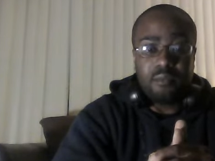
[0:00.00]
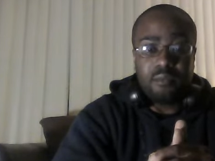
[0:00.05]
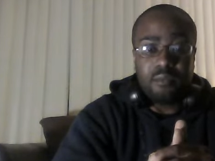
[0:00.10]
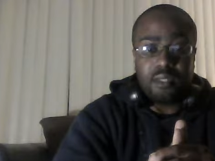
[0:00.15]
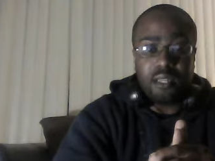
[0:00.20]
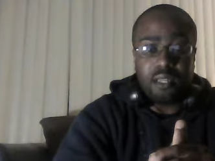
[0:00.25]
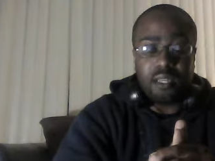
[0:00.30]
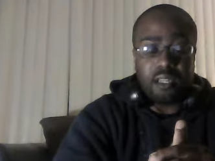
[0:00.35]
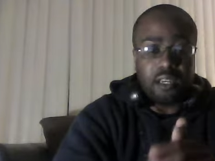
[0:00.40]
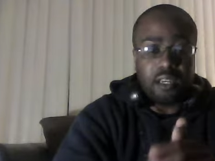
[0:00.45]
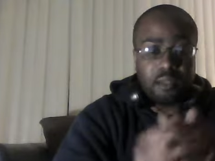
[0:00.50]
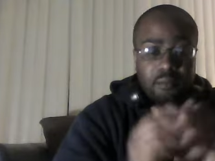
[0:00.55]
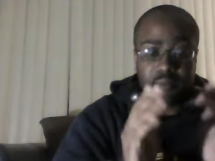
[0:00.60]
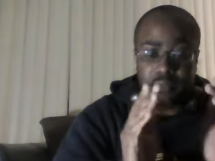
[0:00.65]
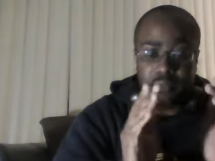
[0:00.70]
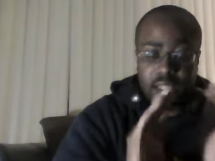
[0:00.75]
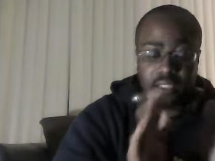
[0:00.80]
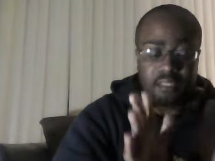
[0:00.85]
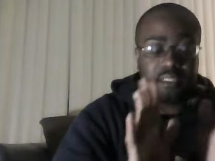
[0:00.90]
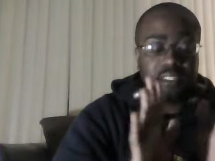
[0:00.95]
And uh,
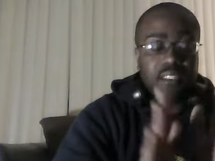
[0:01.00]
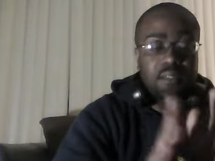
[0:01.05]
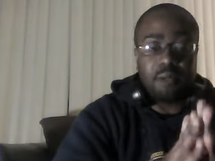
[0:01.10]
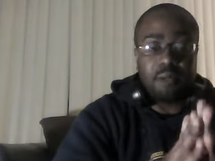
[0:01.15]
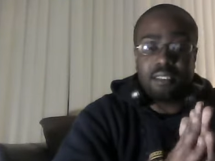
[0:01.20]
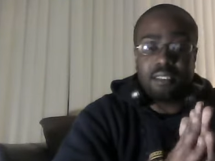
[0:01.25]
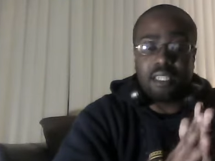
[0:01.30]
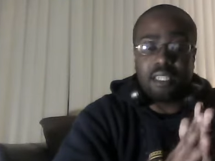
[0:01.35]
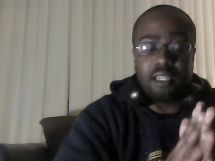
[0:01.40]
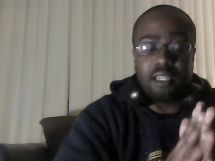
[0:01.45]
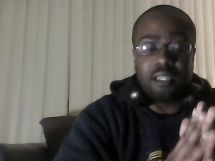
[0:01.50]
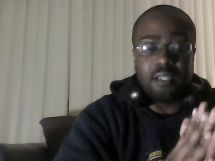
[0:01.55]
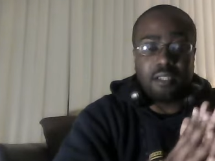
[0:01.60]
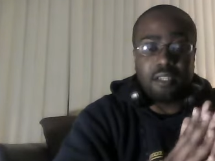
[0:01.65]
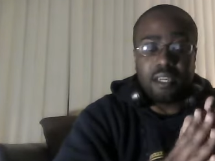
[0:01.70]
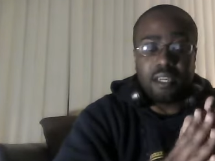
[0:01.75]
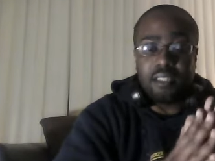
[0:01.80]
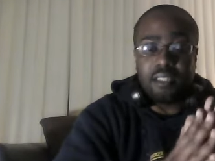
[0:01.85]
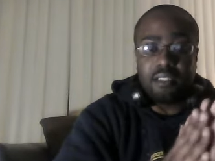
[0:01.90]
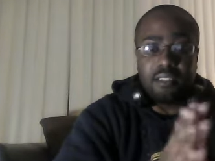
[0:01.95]
that's just my take on
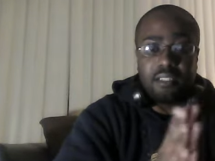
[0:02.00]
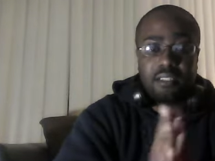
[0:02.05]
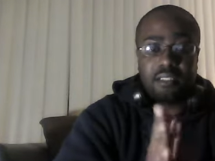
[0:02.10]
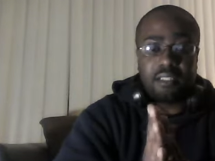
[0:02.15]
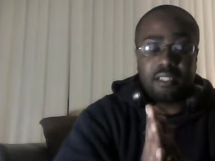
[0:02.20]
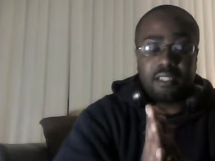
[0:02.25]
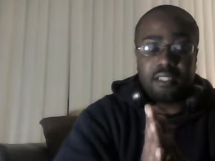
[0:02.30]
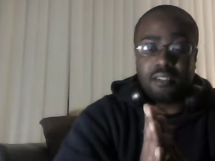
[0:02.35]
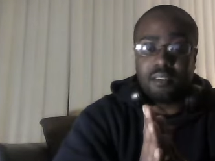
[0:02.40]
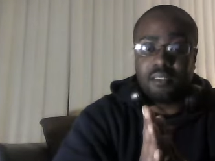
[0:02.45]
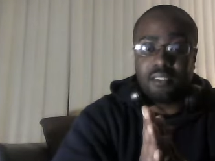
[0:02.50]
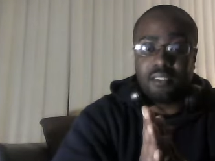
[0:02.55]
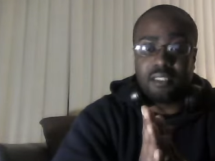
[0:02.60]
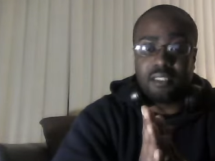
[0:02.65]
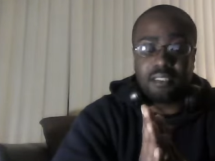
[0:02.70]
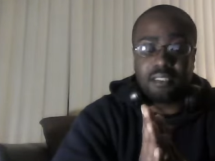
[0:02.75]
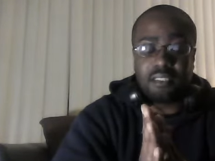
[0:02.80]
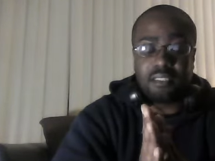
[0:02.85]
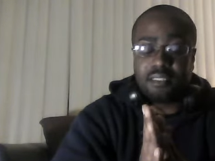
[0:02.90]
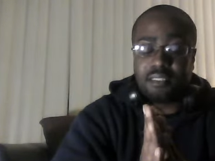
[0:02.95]
that. You know,
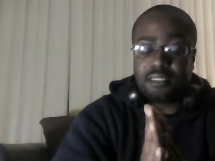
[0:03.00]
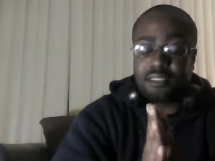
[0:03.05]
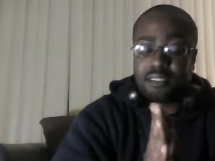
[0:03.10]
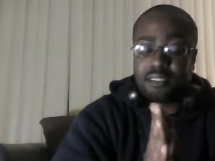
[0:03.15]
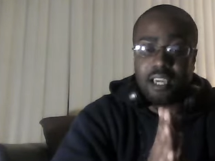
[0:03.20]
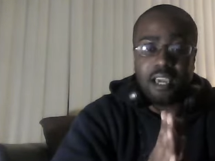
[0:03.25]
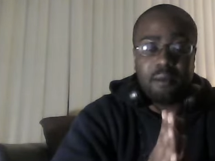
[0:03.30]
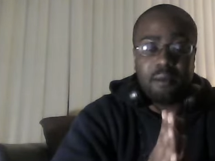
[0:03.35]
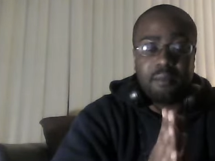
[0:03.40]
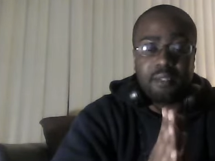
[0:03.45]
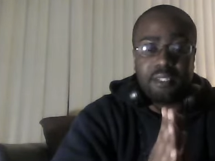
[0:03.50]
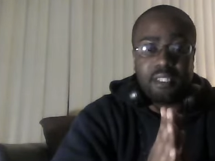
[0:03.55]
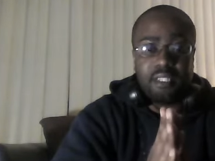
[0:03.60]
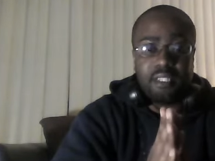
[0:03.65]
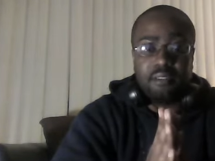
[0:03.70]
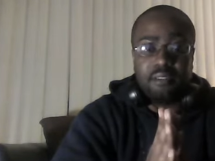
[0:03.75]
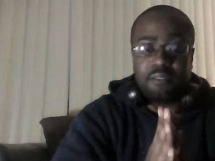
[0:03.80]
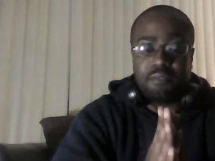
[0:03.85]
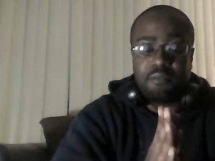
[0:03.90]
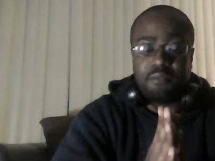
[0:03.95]
it's it's time. You
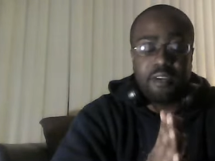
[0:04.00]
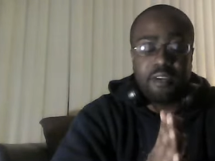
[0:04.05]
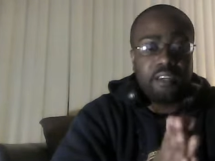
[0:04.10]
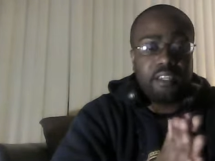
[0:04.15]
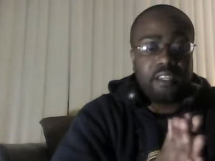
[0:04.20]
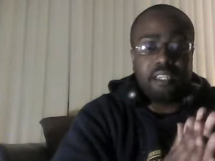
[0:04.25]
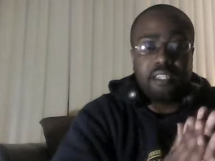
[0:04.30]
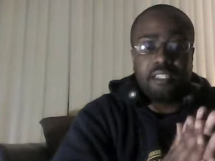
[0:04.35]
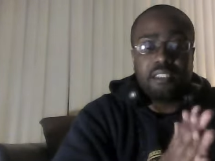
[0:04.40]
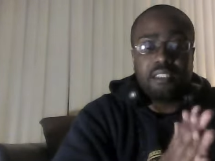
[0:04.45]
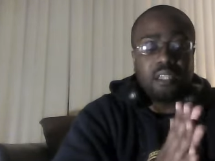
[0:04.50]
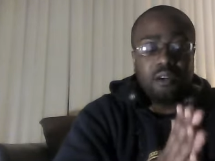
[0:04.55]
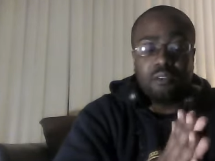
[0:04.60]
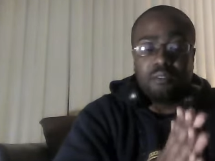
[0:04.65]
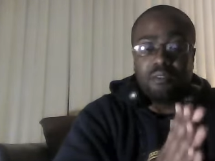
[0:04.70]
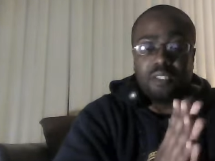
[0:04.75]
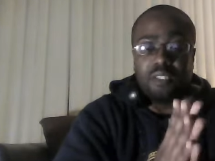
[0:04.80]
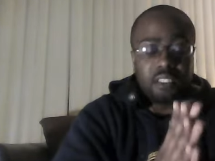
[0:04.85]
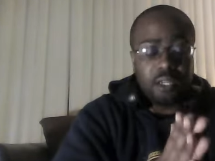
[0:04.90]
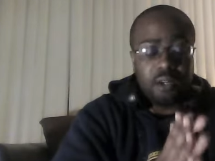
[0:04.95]
know, the fear year is
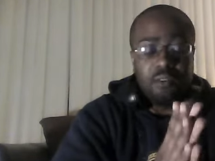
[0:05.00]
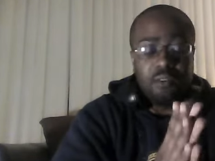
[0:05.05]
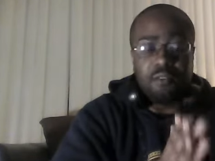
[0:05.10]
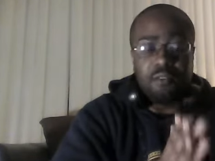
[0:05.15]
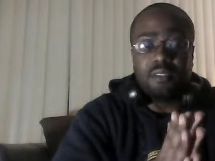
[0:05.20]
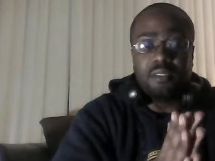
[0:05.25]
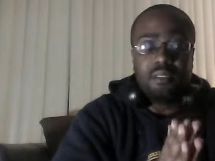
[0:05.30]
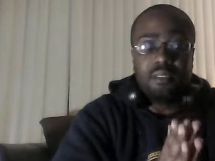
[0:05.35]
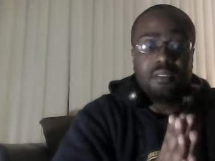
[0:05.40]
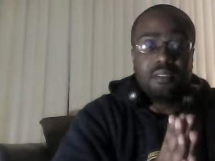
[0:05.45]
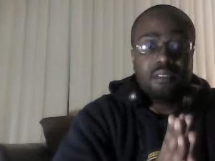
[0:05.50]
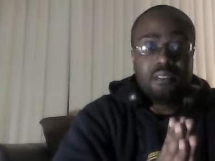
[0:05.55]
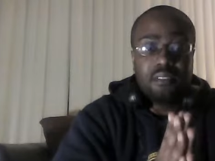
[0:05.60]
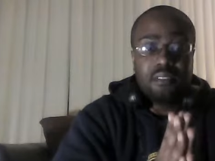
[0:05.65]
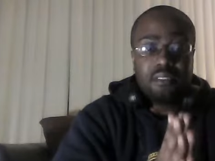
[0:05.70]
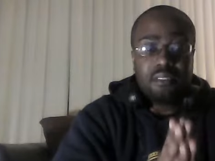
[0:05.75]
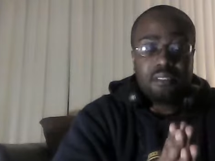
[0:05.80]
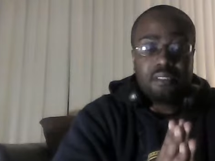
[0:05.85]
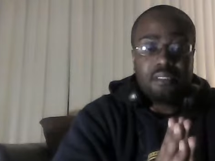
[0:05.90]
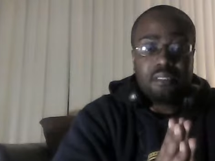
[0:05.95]
over. It's over.
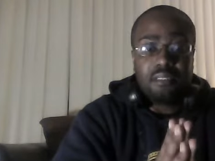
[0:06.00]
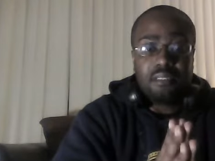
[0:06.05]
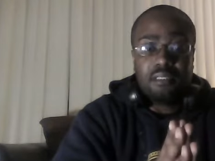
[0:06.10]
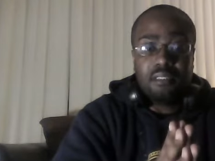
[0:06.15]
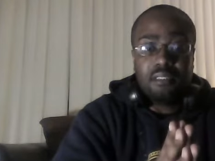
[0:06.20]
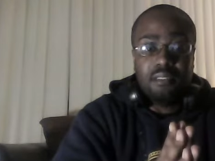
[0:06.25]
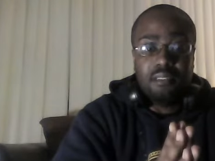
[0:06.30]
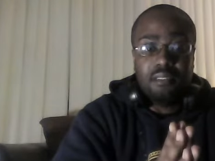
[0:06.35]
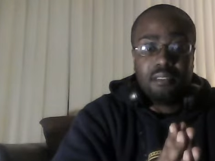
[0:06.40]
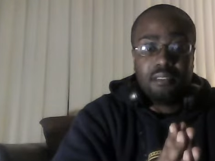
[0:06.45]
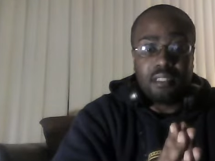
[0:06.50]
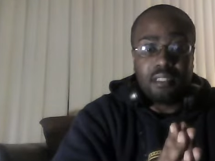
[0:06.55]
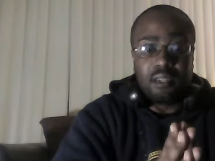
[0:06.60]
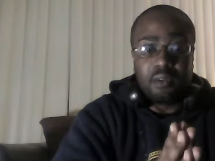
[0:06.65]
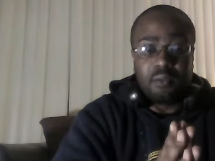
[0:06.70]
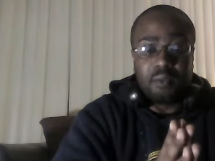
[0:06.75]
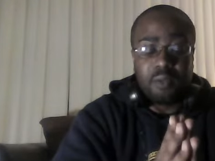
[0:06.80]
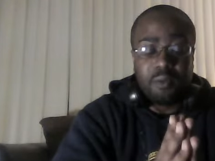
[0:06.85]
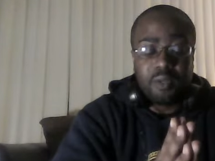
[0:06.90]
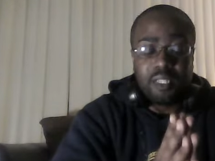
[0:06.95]
You
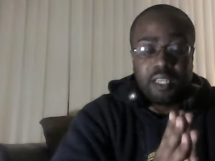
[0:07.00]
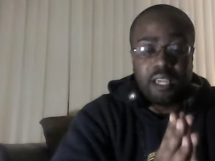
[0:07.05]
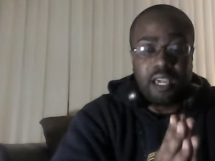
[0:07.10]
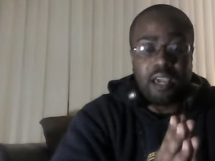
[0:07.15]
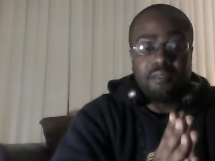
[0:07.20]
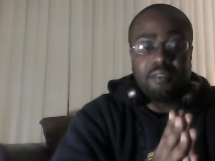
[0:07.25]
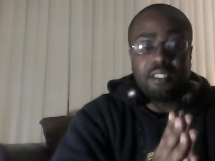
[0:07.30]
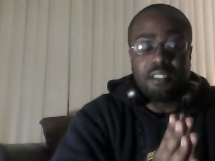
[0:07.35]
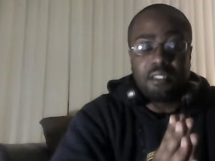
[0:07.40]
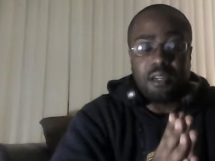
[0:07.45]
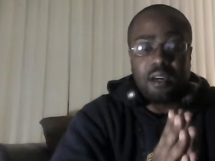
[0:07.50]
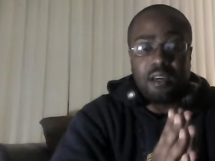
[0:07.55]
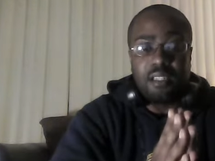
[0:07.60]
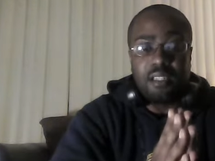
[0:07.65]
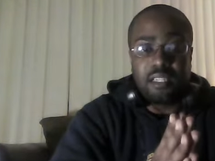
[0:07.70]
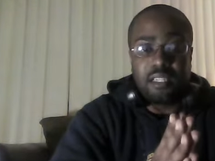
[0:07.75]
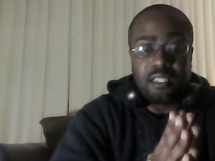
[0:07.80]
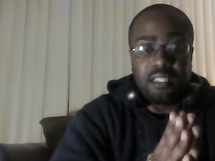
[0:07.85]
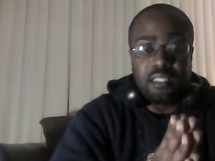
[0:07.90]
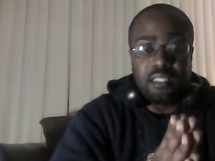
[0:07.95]
know, we really have to start
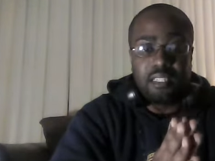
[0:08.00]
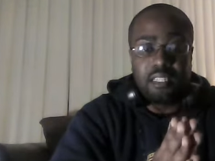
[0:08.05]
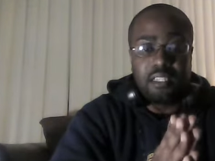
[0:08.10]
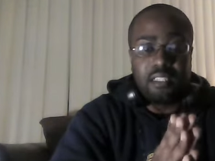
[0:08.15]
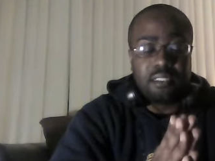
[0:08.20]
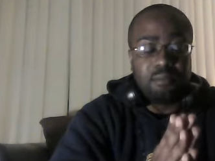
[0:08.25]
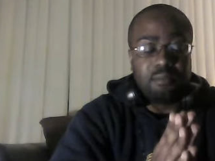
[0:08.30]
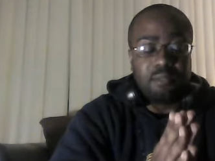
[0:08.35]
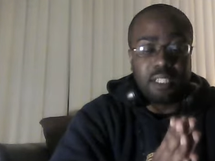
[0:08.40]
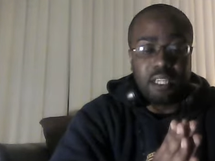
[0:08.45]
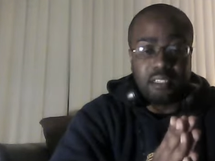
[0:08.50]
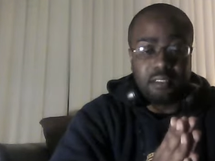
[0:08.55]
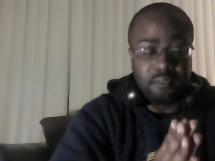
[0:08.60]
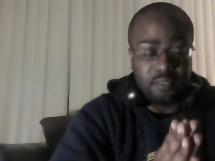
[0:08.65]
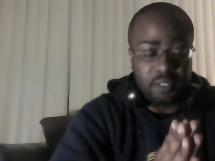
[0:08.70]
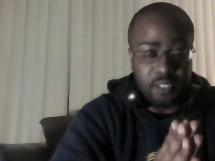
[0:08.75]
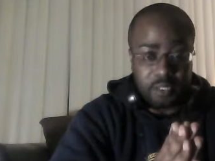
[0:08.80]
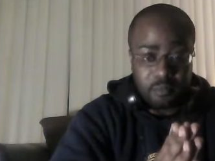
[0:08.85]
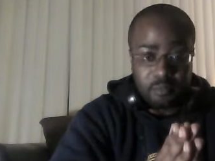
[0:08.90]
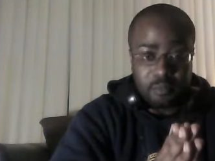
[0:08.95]
looking at things
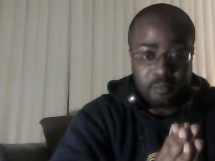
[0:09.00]
objectively.